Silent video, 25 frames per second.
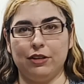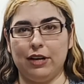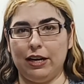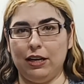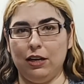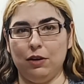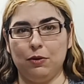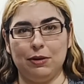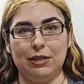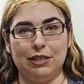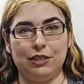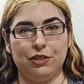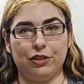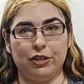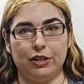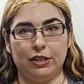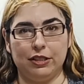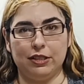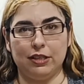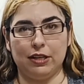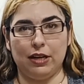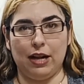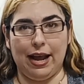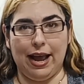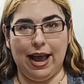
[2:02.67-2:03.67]
any
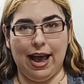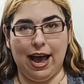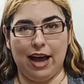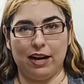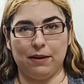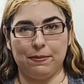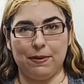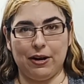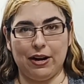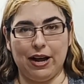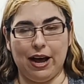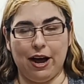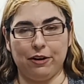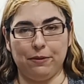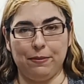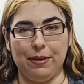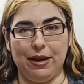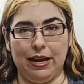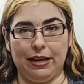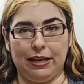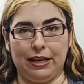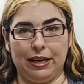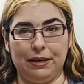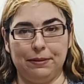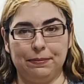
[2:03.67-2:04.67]
questions that I had about how to
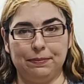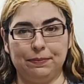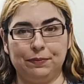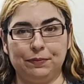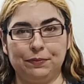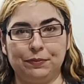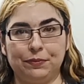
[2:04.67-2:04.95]
make it.